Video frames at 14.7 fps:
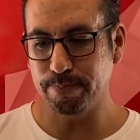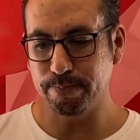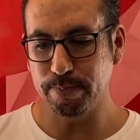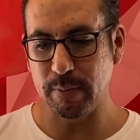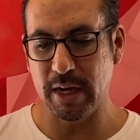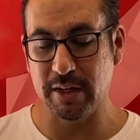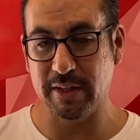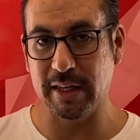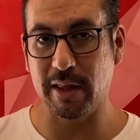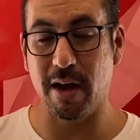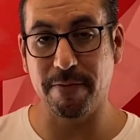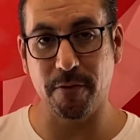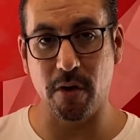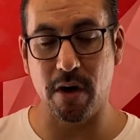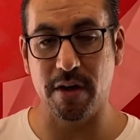
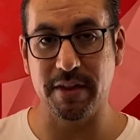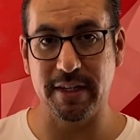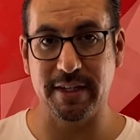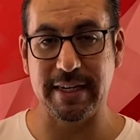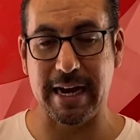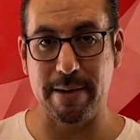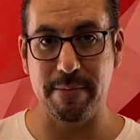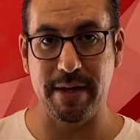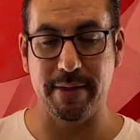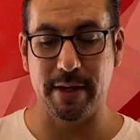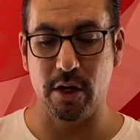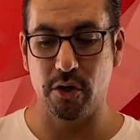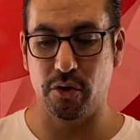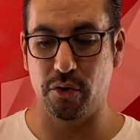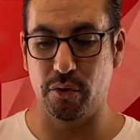the Sabbath
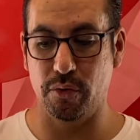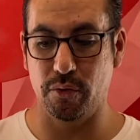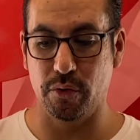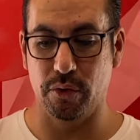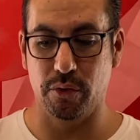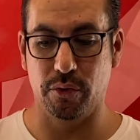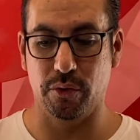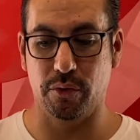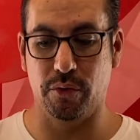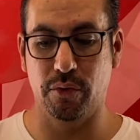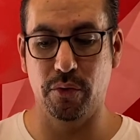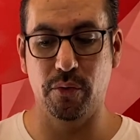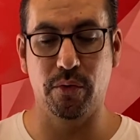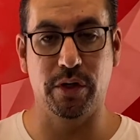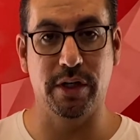to
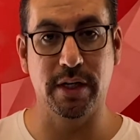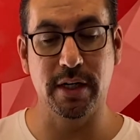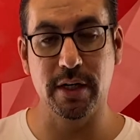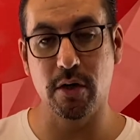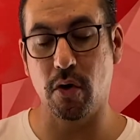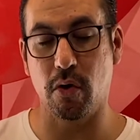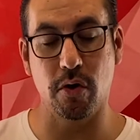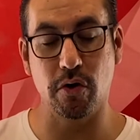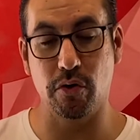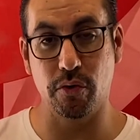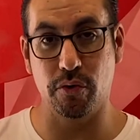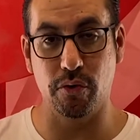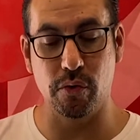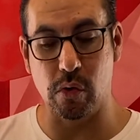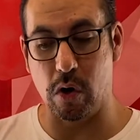do good or to
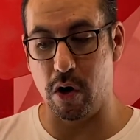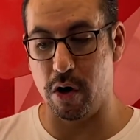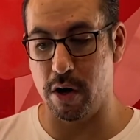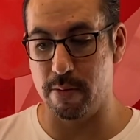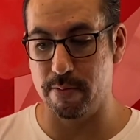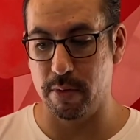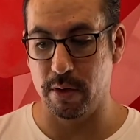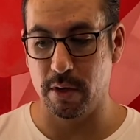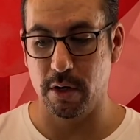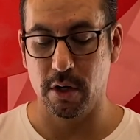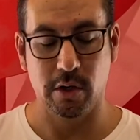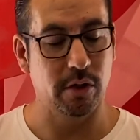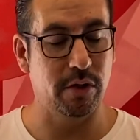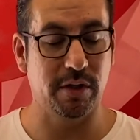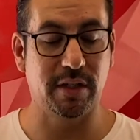do harm,
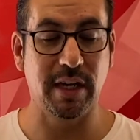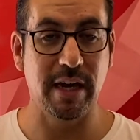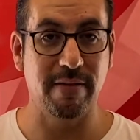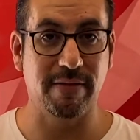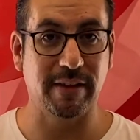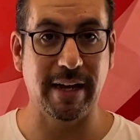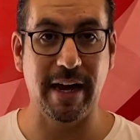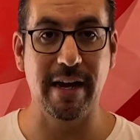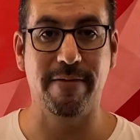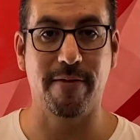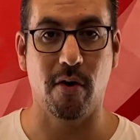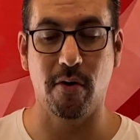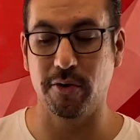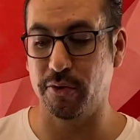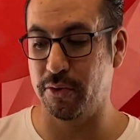to save life
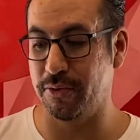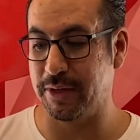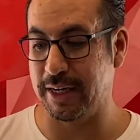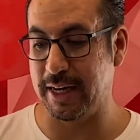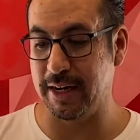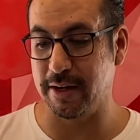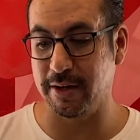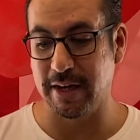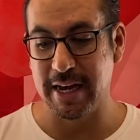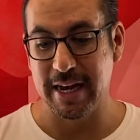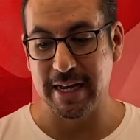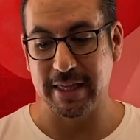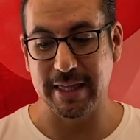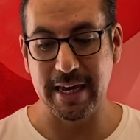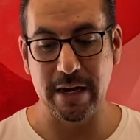or to kill? They